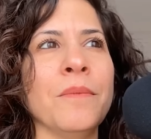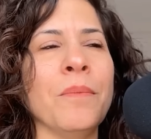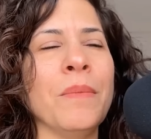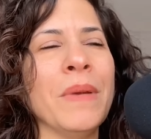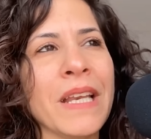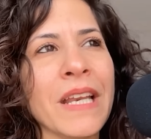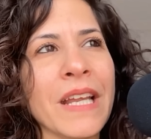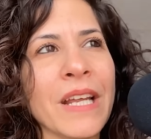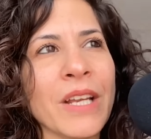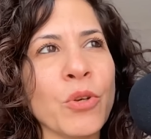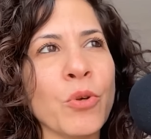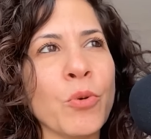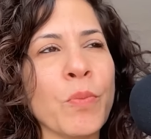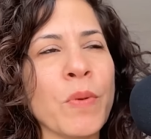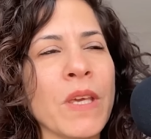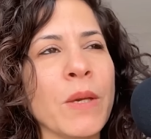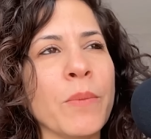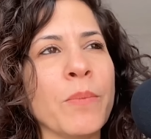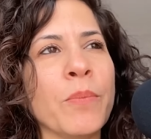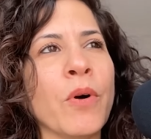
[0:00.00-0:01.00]
meeting new
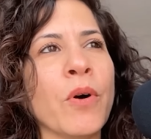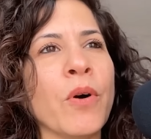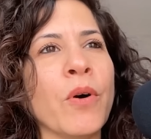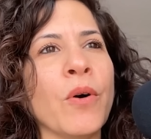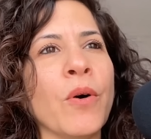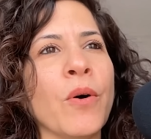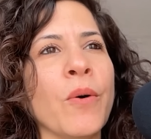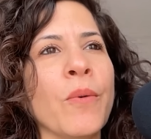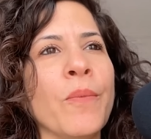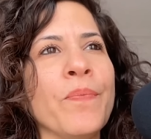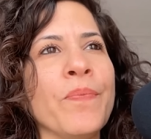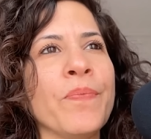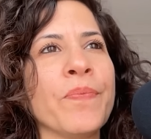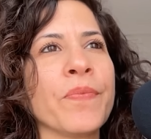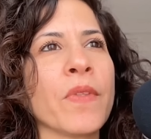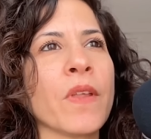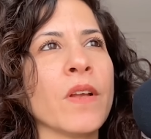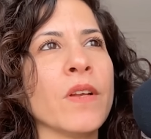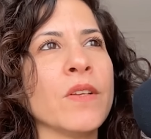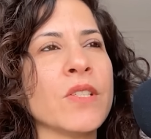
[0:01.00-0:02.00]
people,
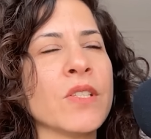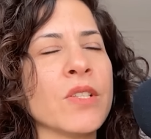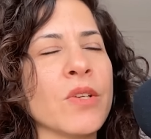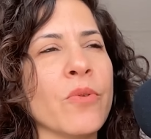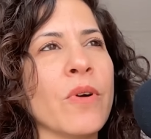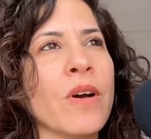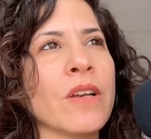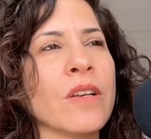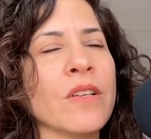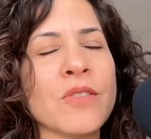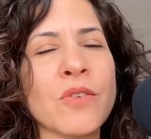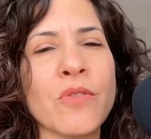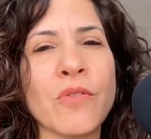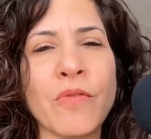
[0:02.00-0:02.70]
so on and so